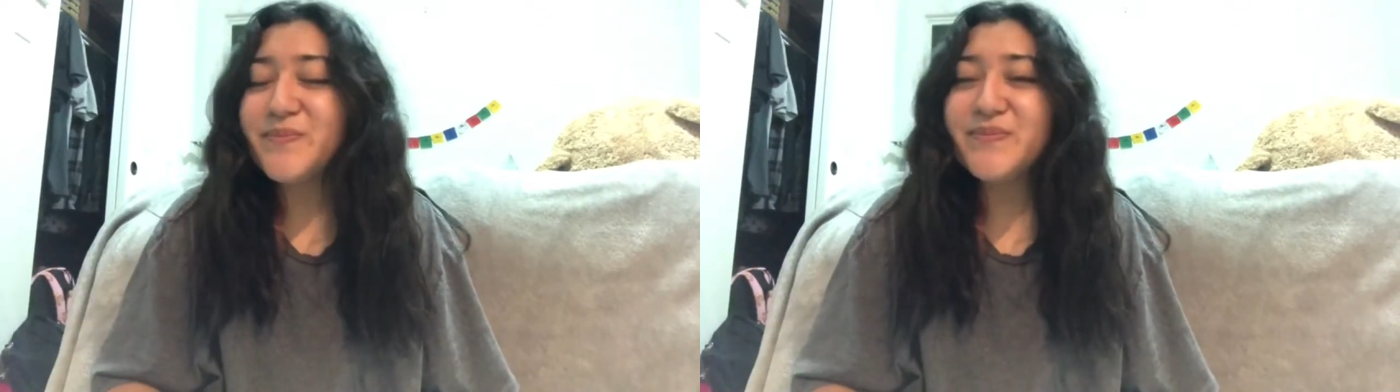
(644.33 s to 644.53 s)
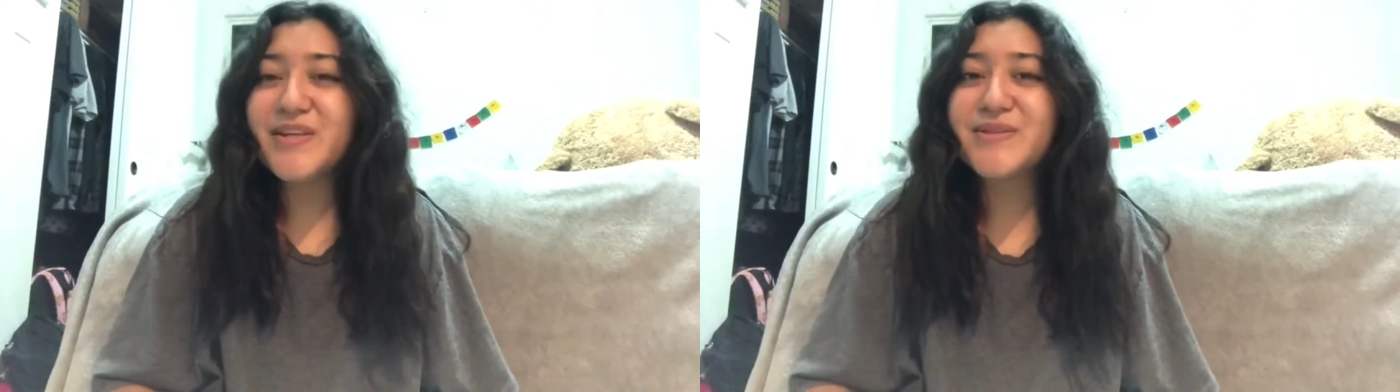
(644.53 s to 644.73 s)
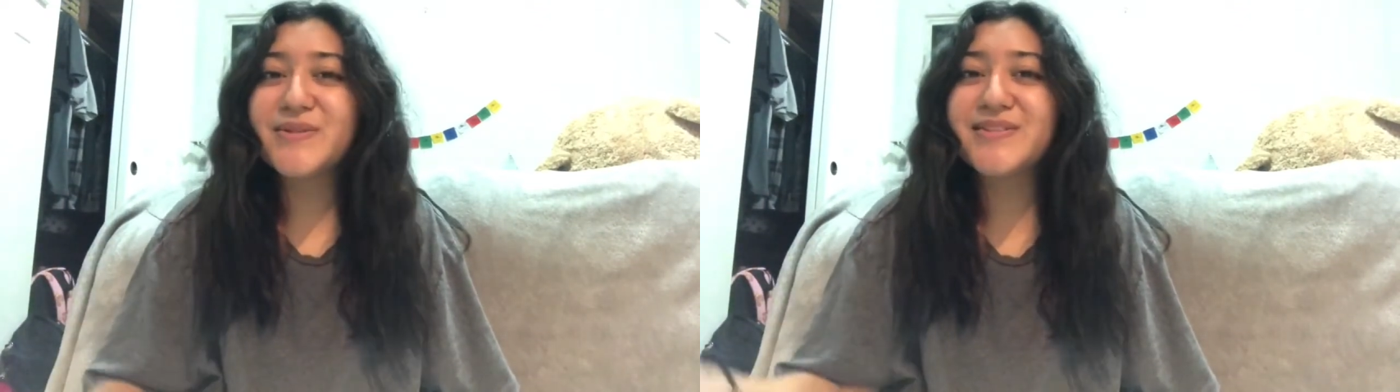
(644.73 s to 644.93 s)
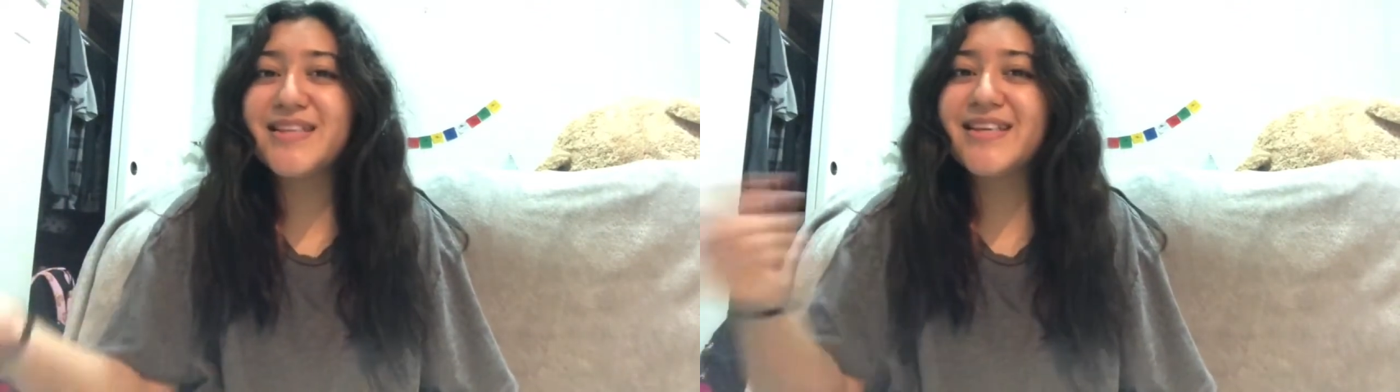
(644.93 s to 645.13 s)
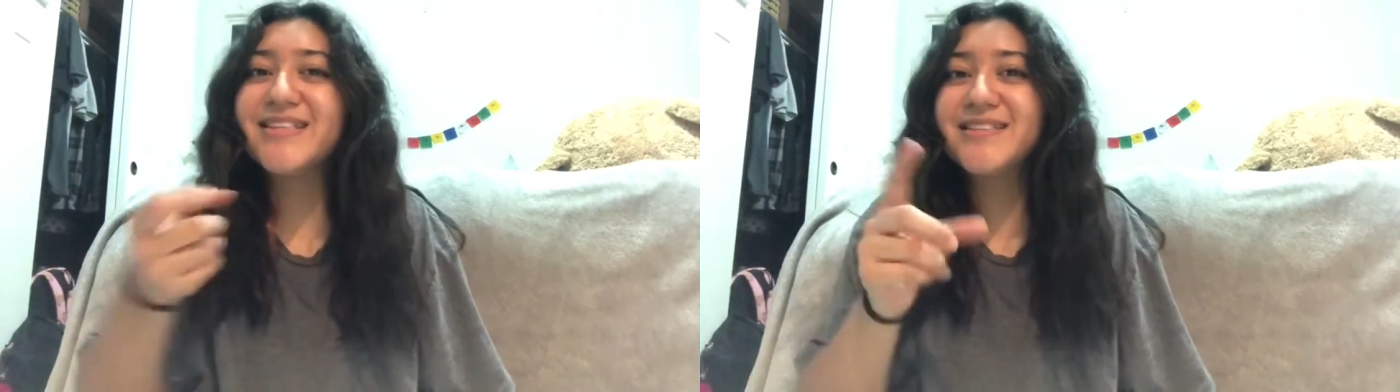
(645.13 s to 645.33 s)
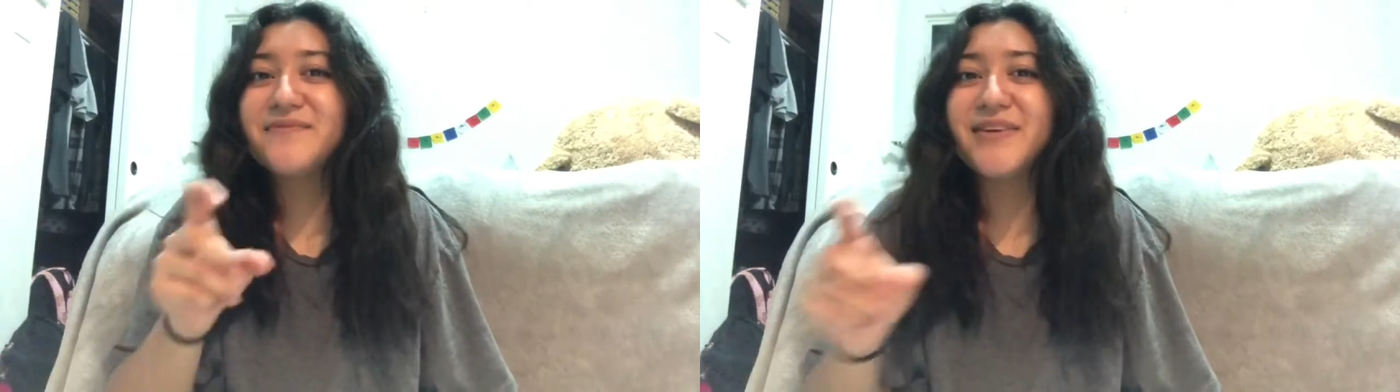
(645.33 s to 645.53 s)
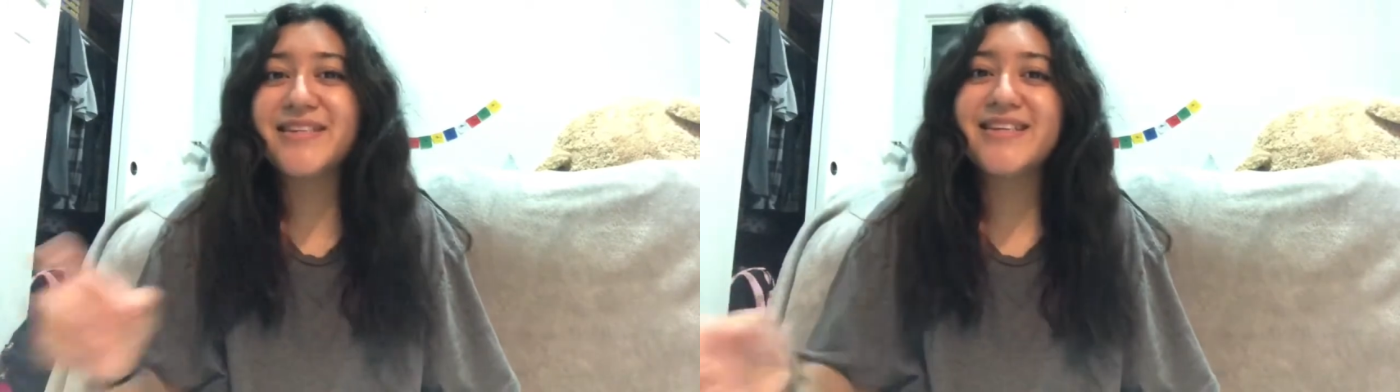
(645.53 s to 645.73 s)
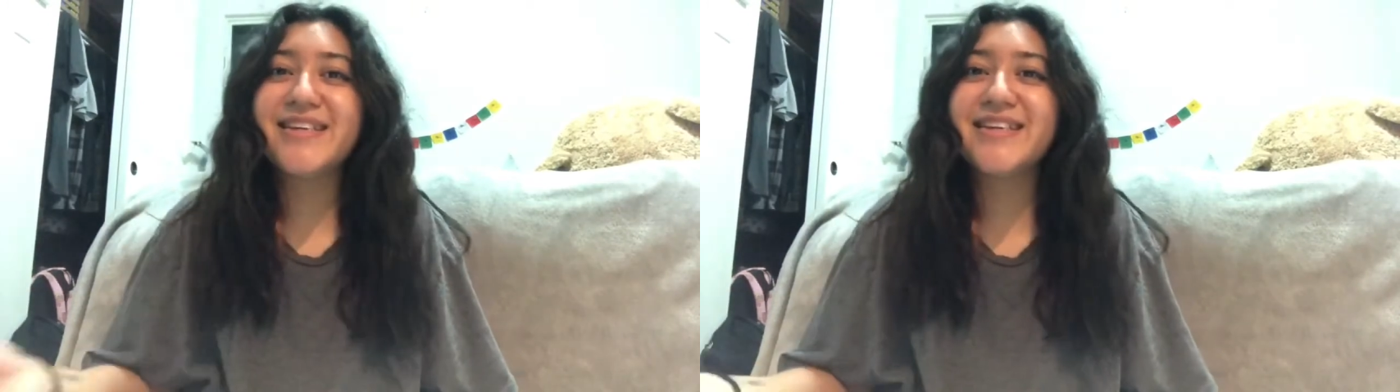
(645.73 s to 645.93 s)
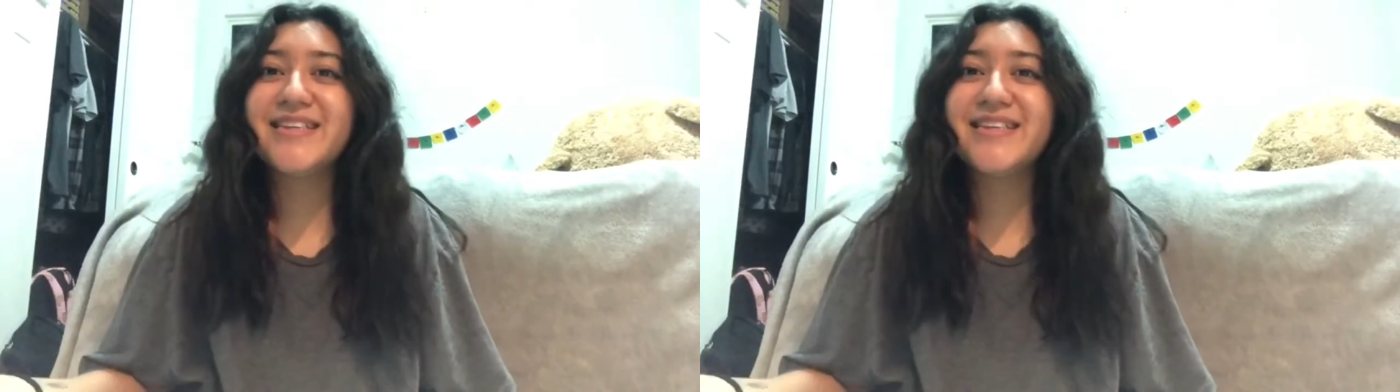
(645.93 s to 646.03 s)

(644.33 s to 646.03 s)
so to like disinfect it, and